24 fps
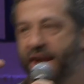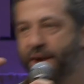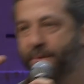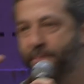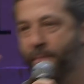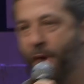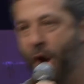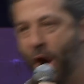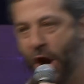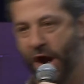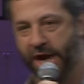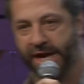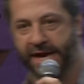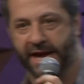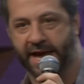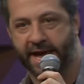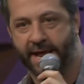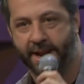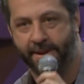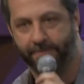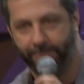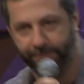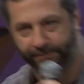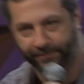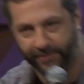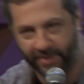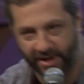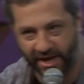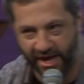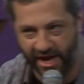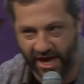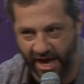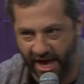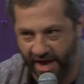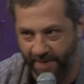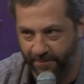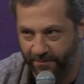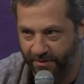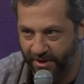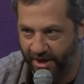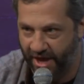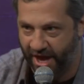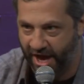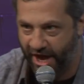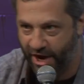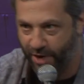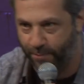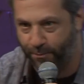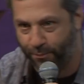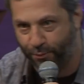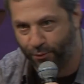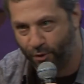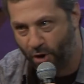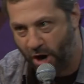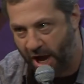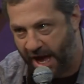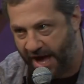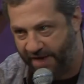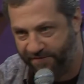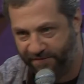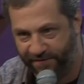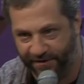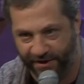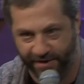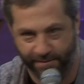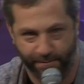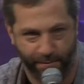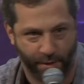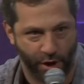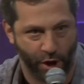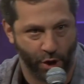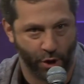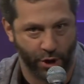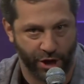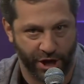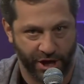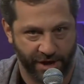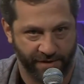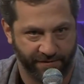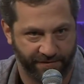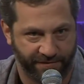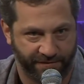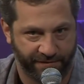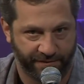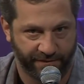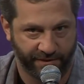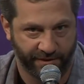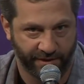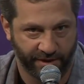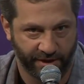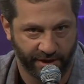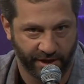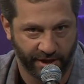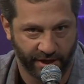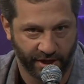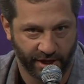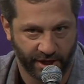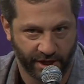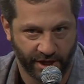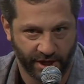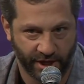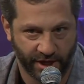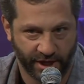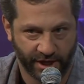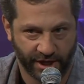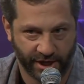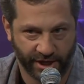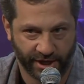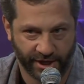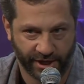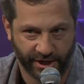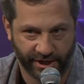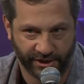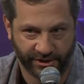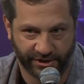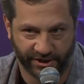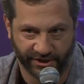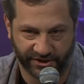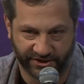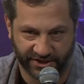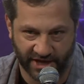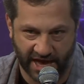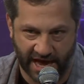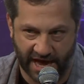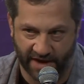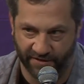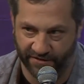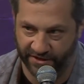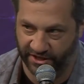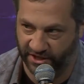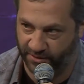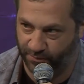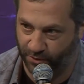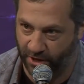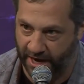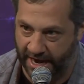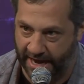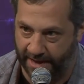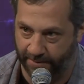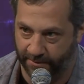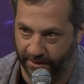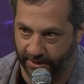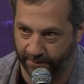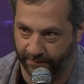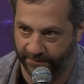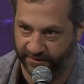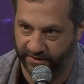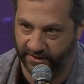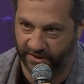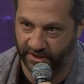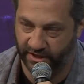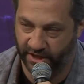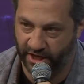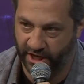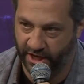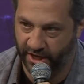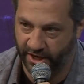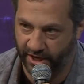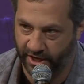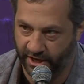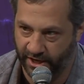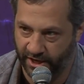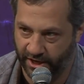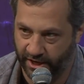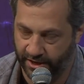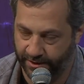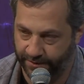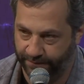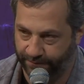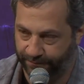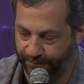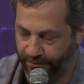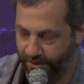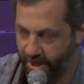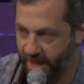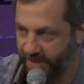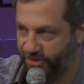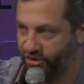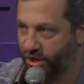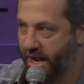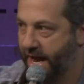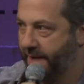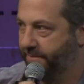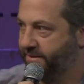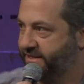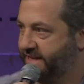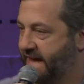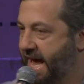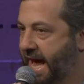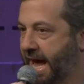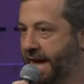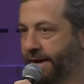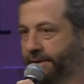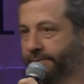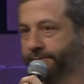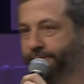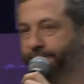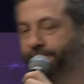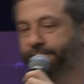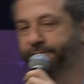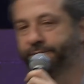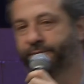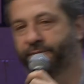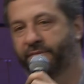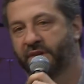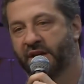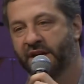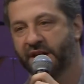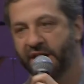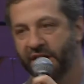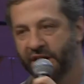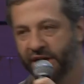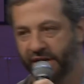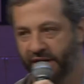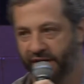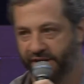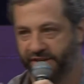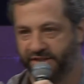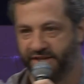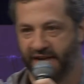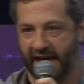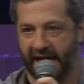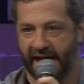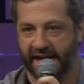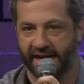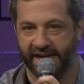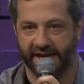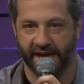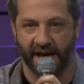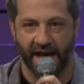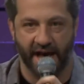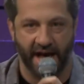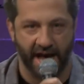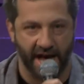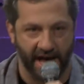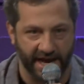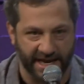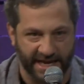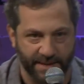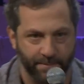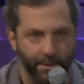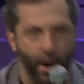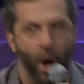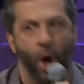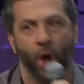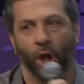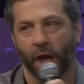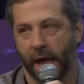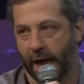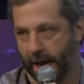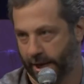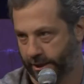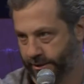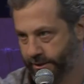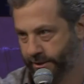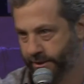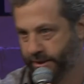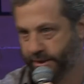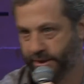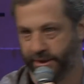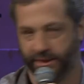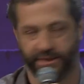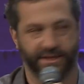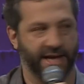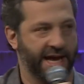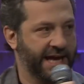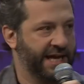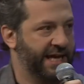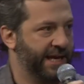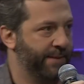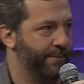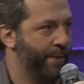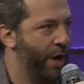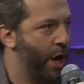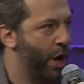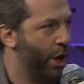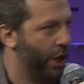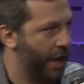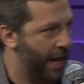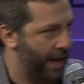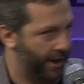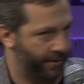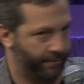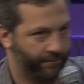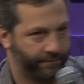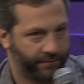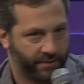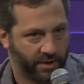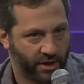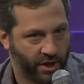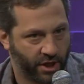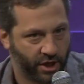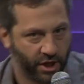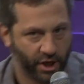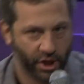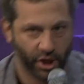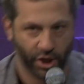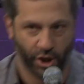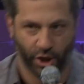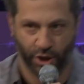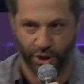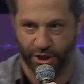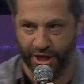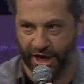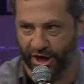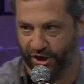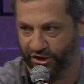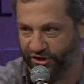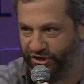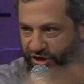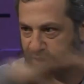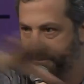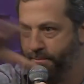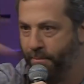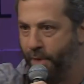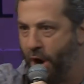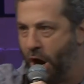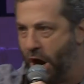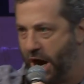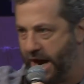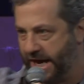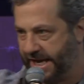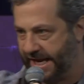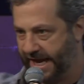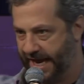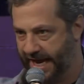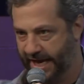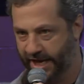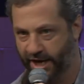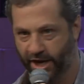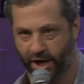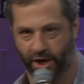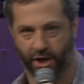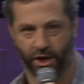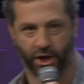a market and a profit motive to solve these problems. That's what I'm saying. Take uh, Ebola. Take Ebola. There's a market.